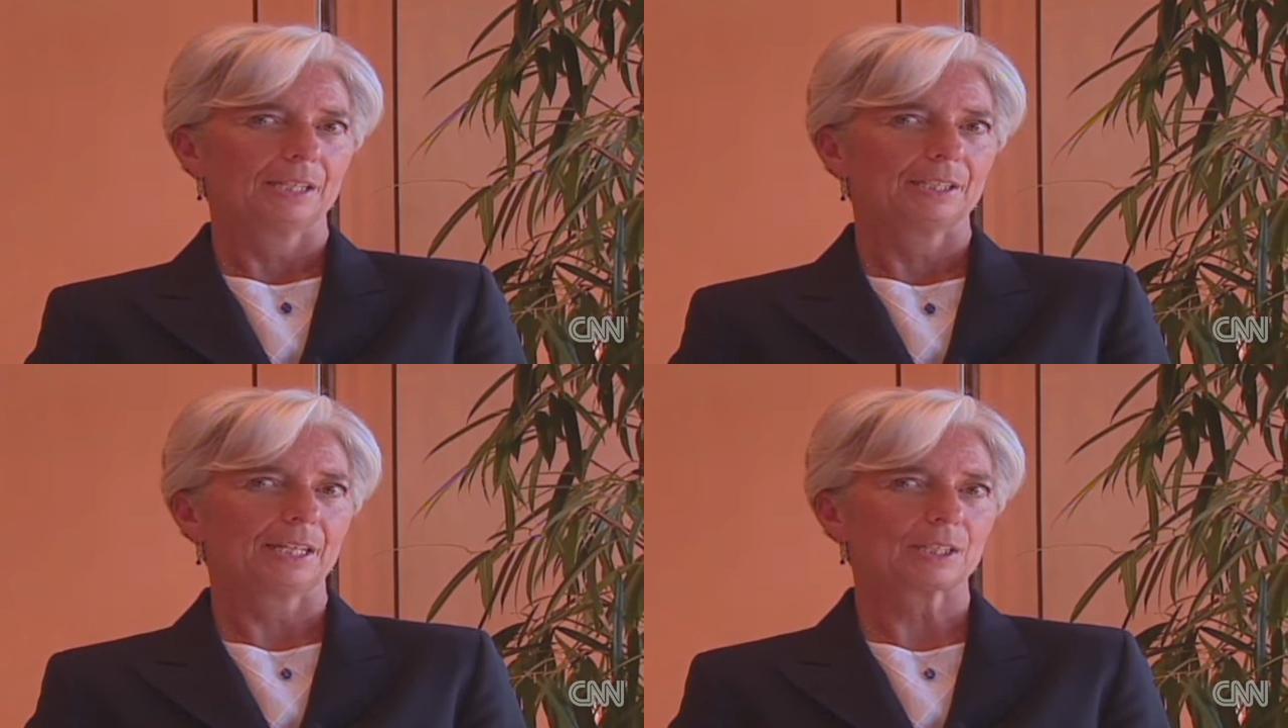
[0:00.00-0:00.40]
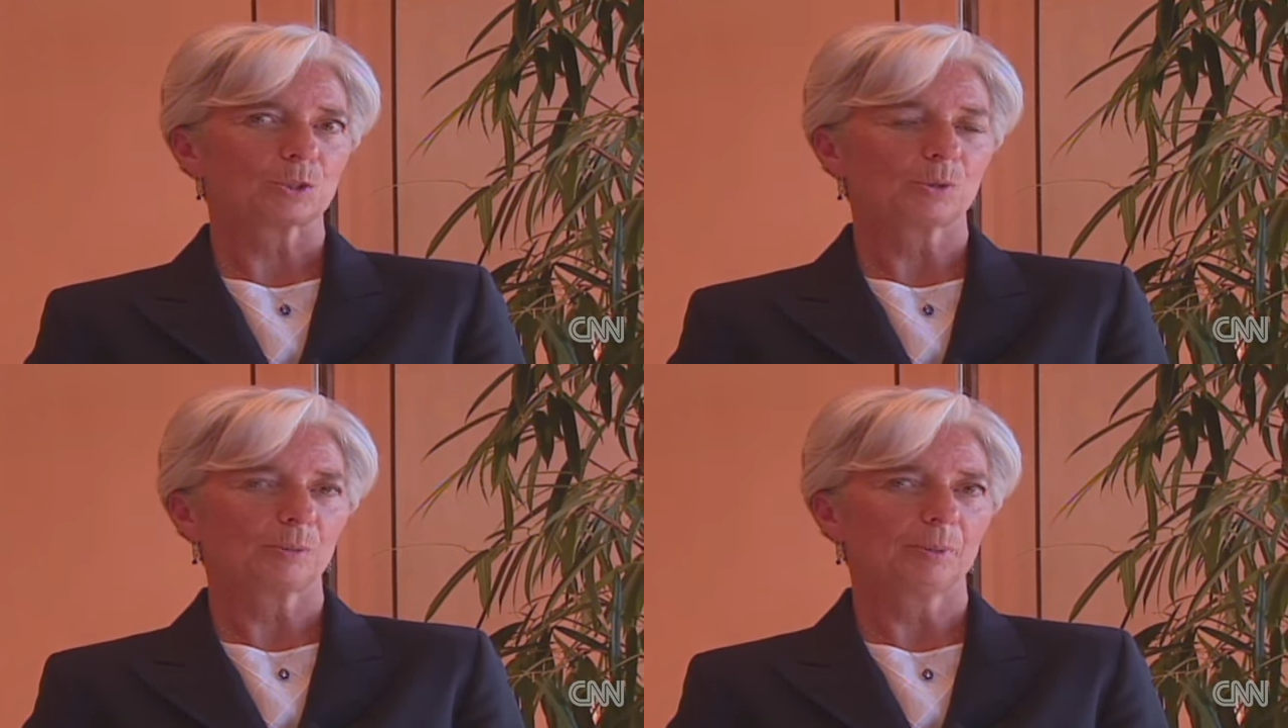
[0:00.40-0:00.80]

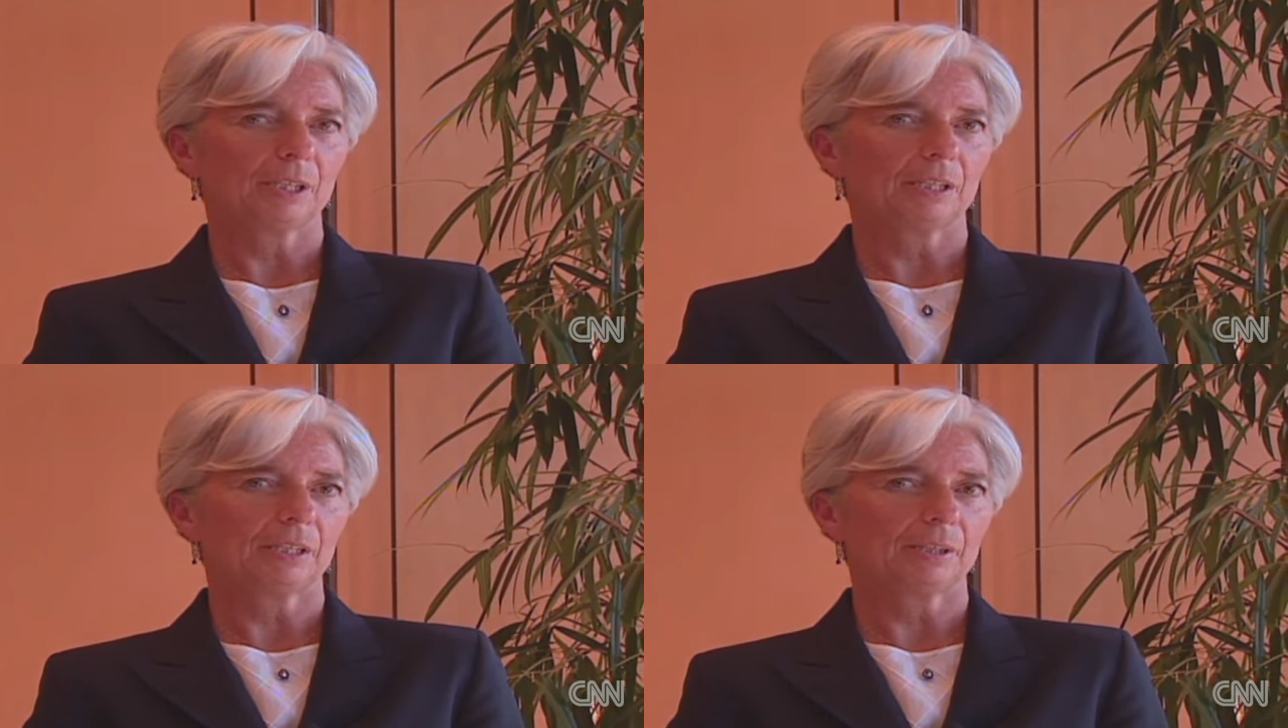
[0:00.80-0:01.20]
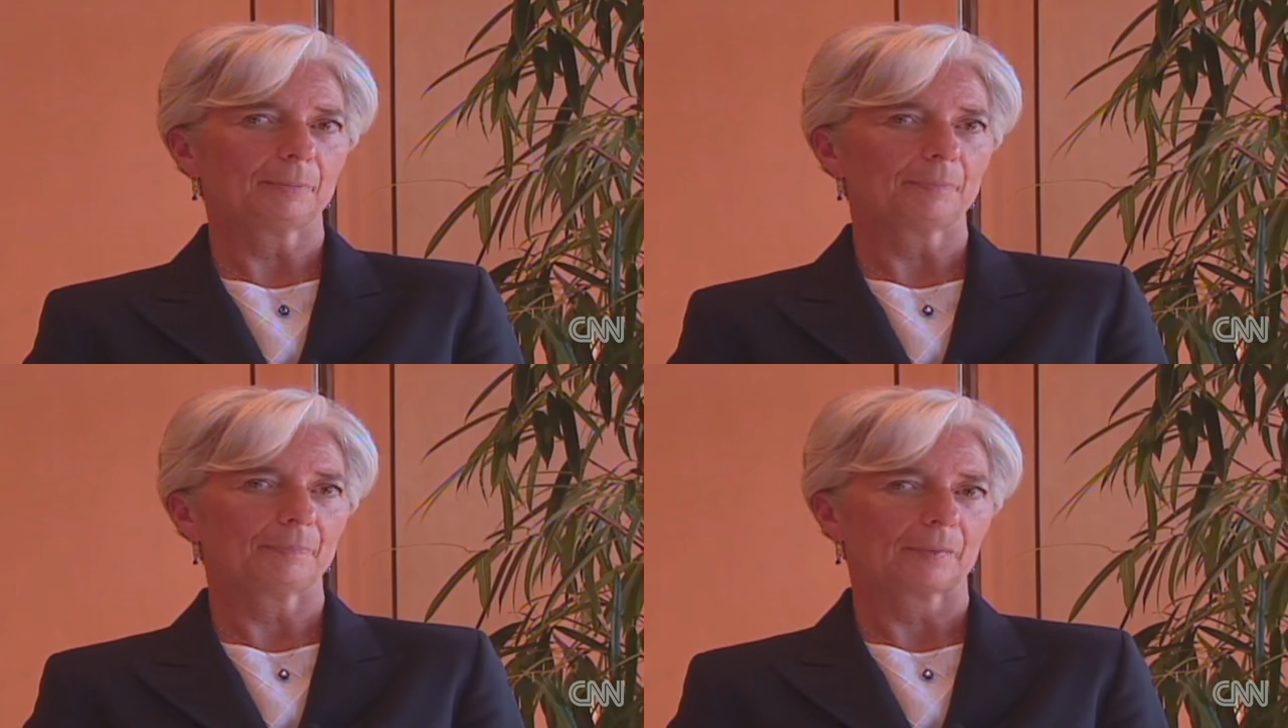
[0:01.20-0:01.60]
Next will be
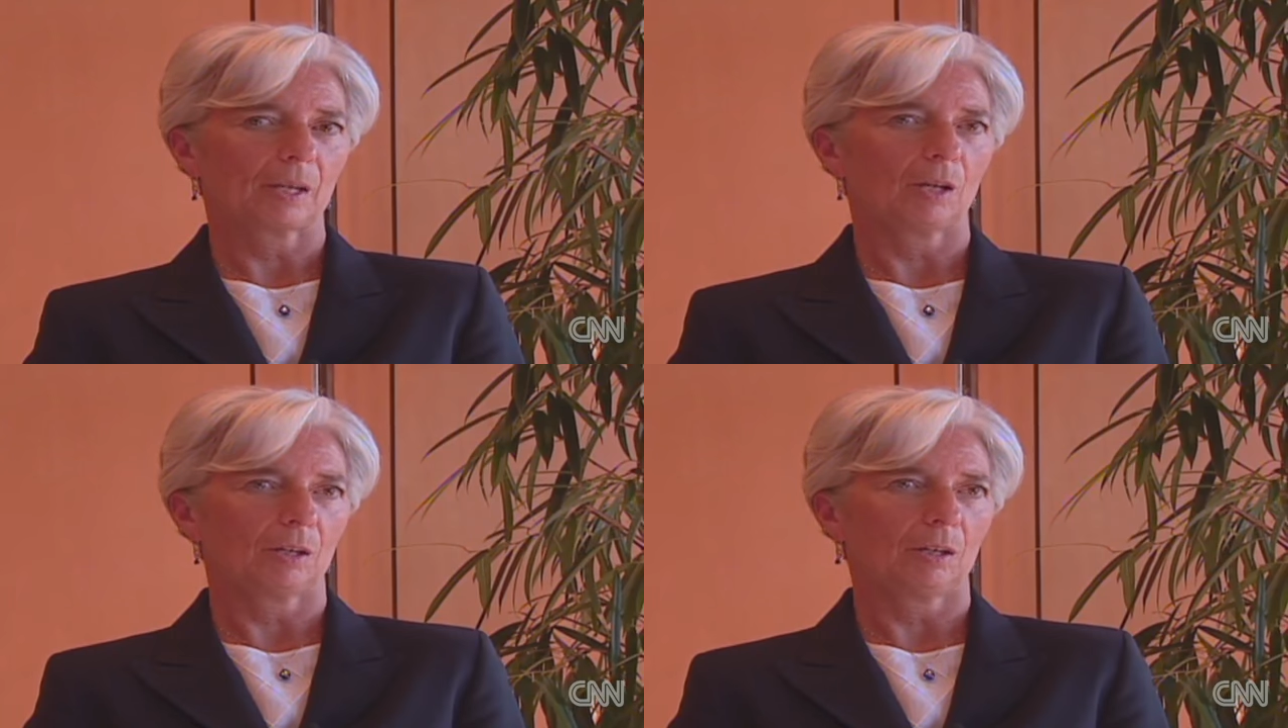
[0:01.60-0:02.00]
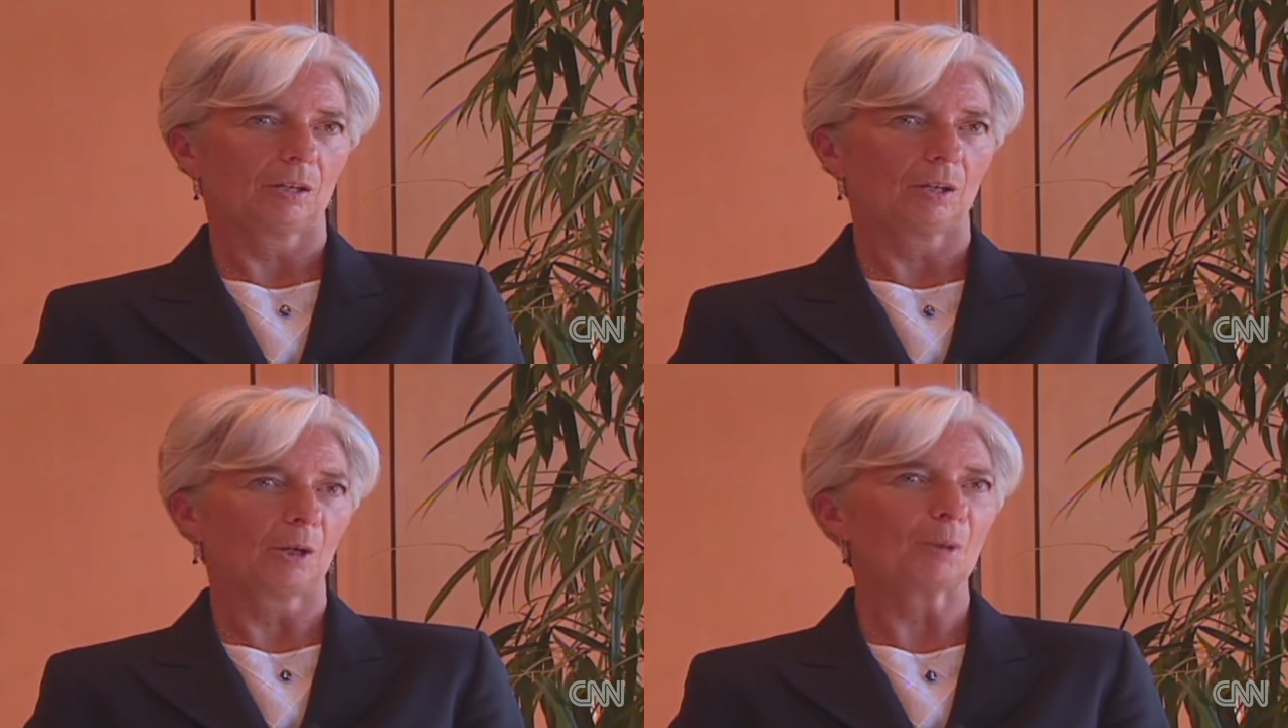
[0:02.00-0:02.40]
um,
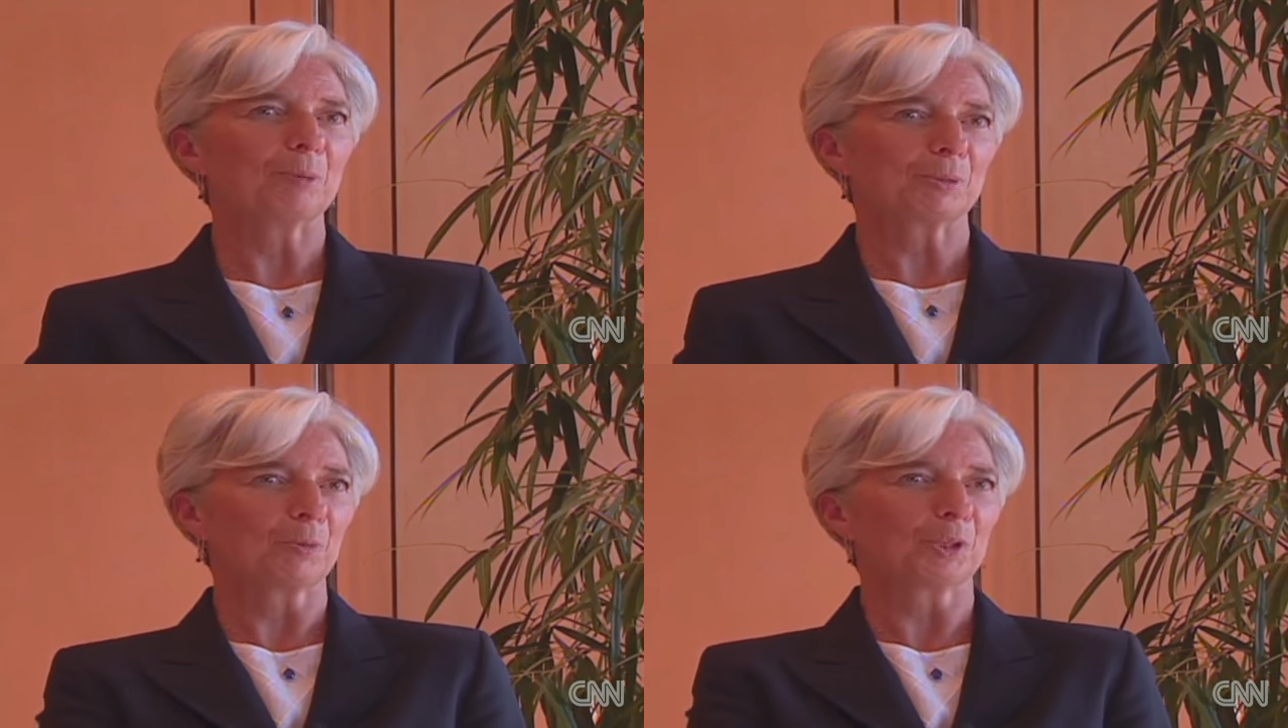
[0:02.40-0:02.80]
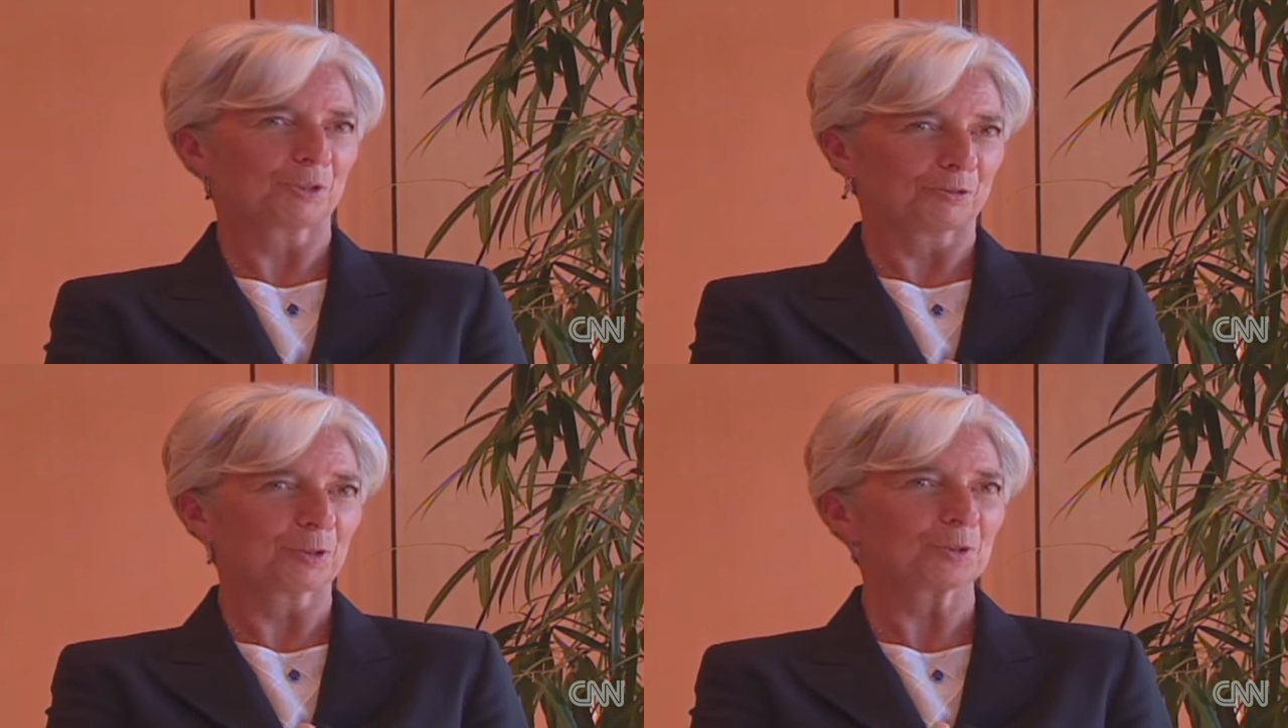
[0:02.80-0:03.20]
a bit more
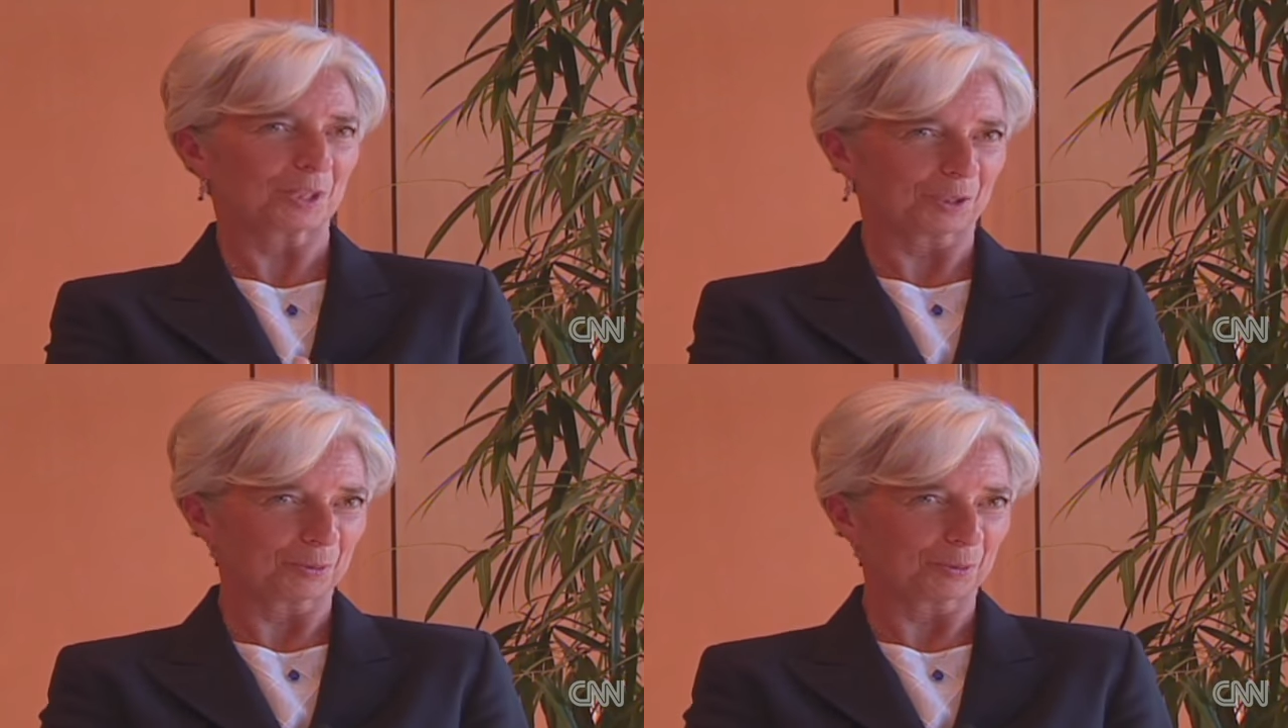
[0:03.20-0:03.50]
interviews like